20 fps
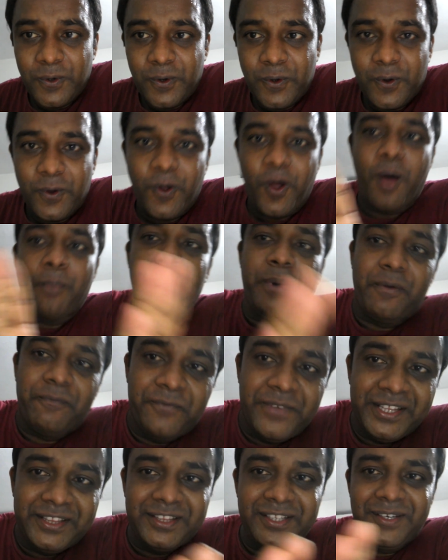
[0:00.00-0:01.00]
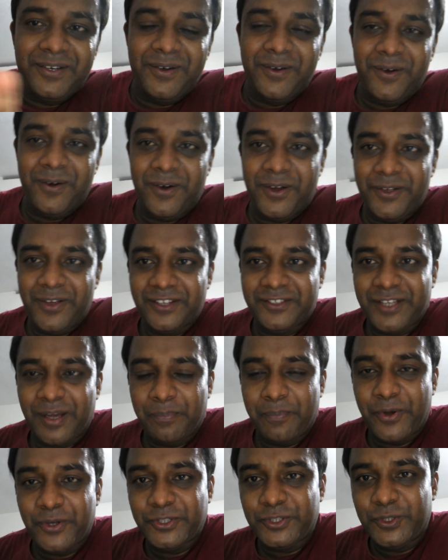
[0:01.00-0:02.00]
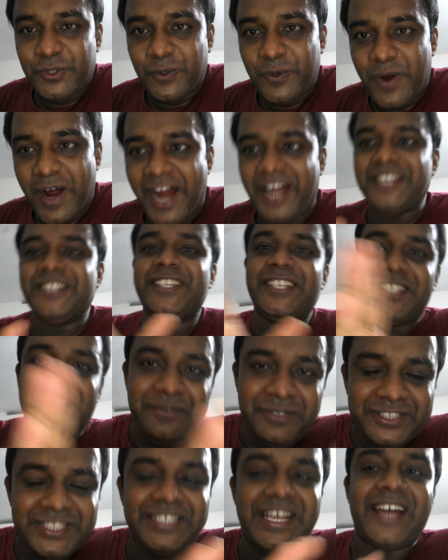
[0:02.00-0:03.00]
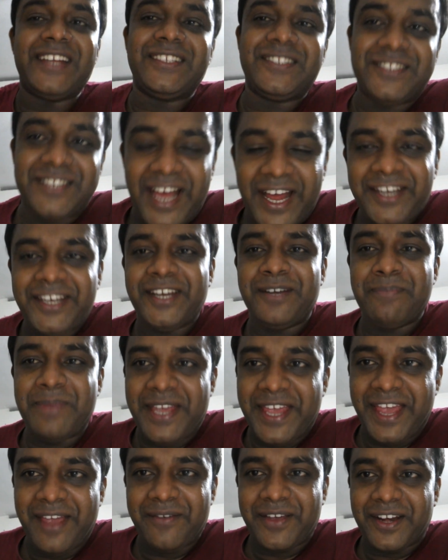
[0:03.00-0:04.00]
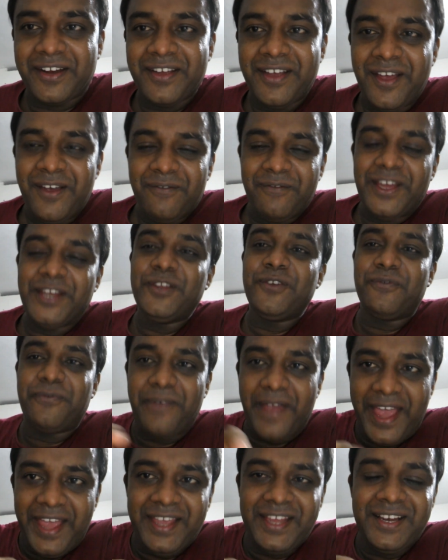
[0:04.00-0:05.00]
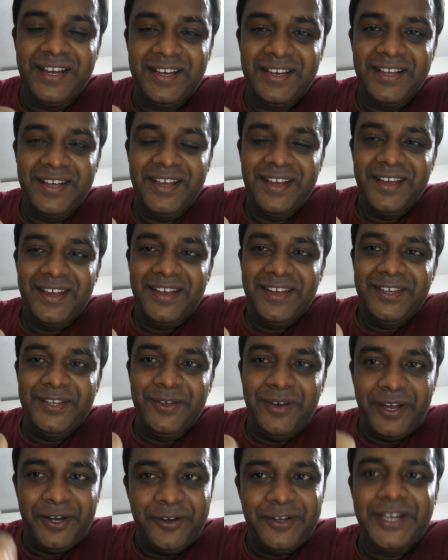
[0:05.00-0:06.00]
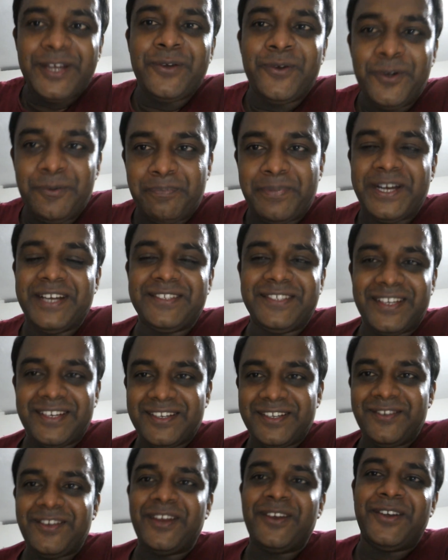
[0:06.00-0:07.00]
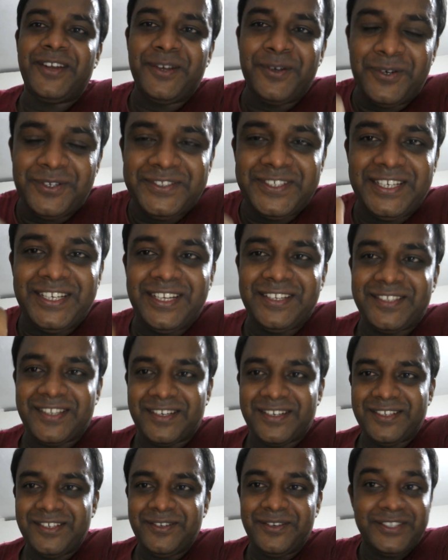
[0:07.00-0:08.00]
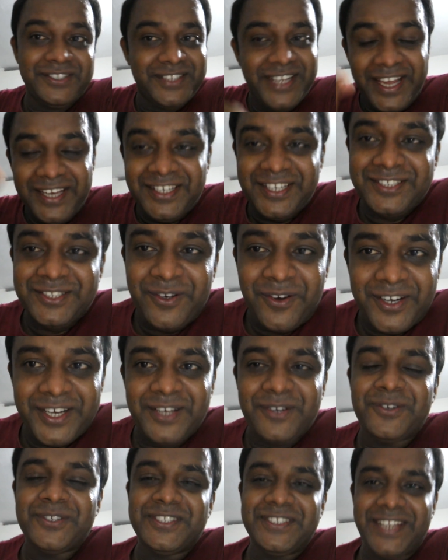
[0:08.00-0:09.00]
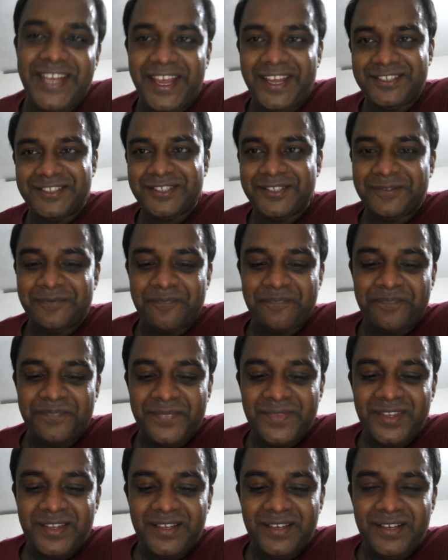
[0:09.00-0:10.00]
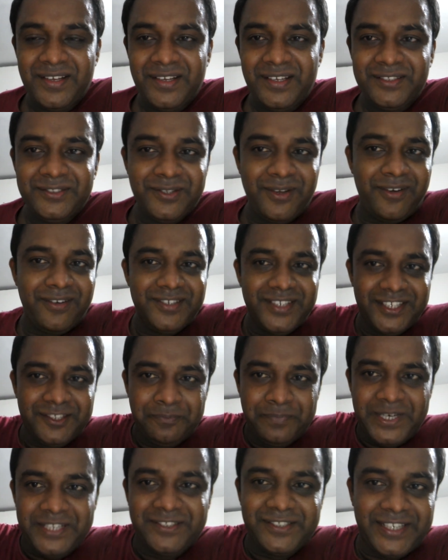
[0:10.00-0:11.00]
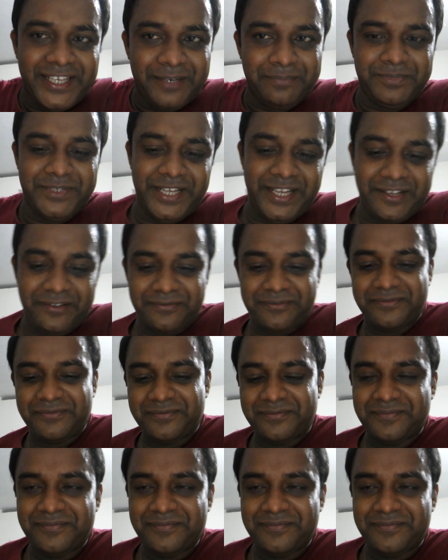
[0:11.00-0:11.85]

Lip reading: cope up with or you are supposed to adjust with that standard behavior. When you fail, you are not a good person, you are not a good citizen, your state is not a good state. So it is prescriptive.